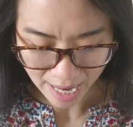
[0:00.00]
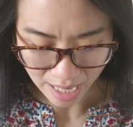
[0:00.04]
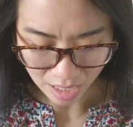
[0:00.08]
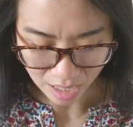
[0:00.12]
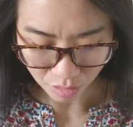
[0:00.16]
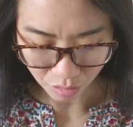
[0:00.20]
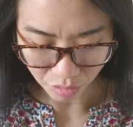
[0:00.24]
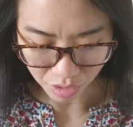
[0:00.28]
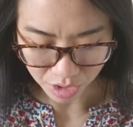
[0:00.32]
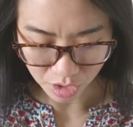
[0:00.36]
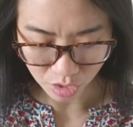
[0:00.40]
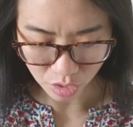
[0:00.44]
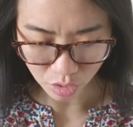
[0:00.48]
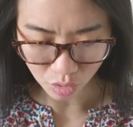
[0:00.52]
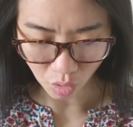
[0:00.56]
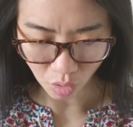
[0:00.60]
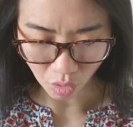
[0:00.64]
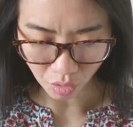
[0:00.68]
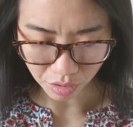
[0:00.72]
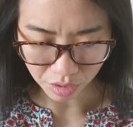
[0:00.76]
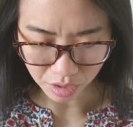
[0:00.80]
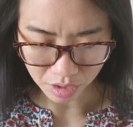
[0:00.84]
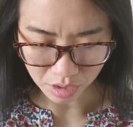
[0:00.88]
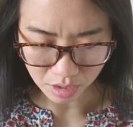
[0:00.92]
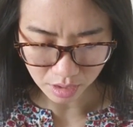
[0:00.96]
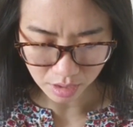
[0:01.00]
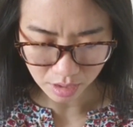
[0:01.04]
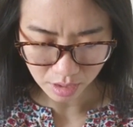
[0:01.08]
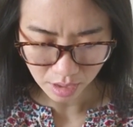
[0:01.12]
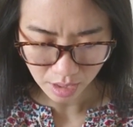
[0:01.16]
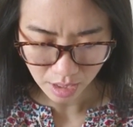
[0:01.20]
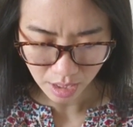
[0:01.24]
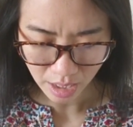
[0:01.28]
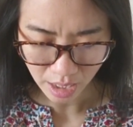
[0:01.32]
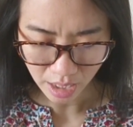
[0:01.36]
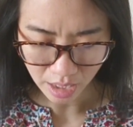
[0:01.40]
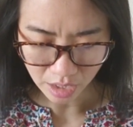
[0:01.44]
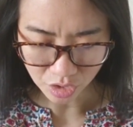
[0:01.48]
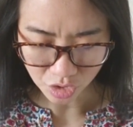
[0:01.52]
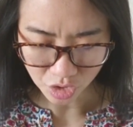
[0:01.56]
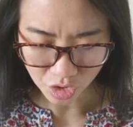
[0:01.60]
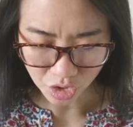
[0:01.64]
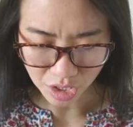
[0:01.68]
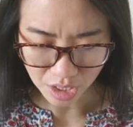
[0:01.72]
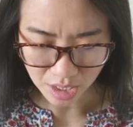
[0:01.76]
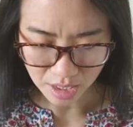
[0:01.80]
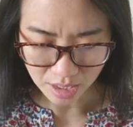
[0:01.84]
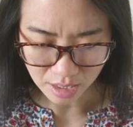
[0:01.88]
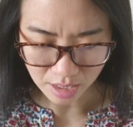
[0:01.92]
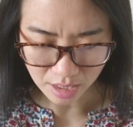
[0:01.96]
and restorers in
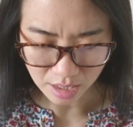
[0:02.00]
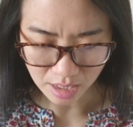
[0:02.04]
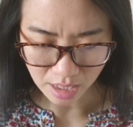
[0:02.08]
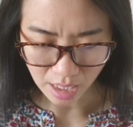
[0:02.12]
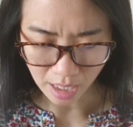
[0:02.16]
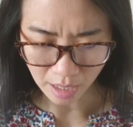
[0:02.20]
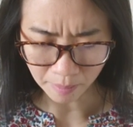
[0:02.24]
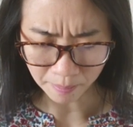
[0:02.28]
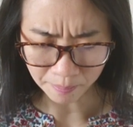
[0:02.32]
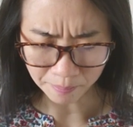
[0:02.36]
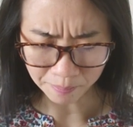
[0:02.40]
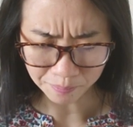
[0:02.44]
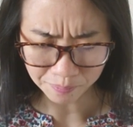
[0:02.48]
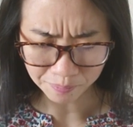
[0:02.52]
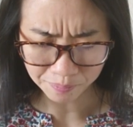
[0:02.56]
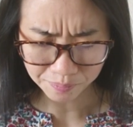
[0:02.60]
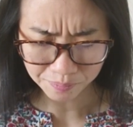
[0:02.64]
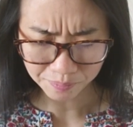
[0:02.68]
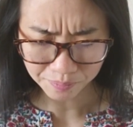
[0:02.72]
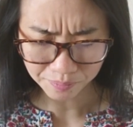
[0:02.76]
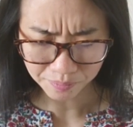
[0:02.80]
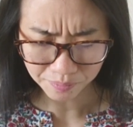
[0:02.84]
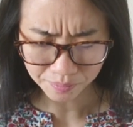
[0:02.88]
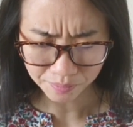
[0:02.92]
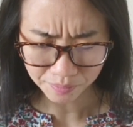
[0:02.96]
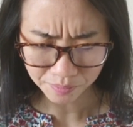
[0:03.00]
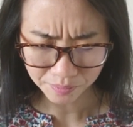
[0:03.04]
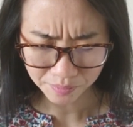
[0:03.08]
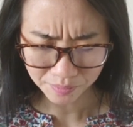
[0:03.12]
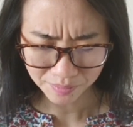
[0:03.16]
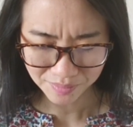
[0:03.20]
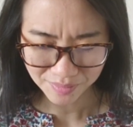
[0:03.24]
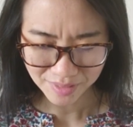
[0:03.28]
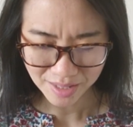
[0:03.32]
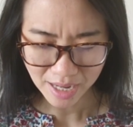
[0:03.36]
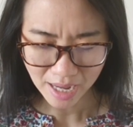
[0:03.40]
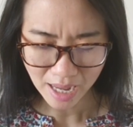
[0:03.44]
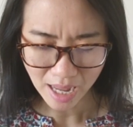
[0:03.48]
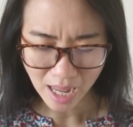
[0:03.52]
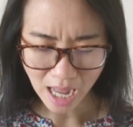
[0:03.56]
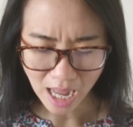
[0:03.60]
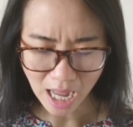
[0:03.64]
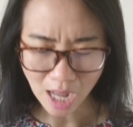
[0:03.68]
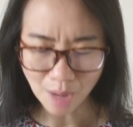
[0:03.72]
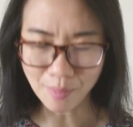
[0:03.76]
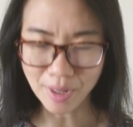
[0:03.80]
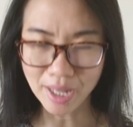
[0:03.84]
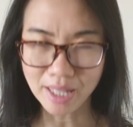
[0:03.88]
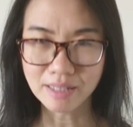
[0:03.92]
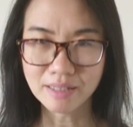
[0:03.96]
Jesus' name.
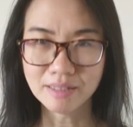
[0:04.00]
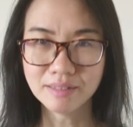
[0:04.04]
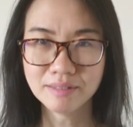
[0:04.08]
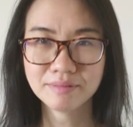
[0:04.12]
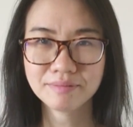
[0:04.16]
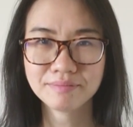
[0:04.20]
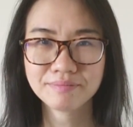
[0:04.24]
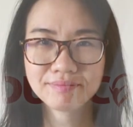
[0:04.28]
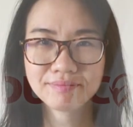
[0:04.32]
Amen.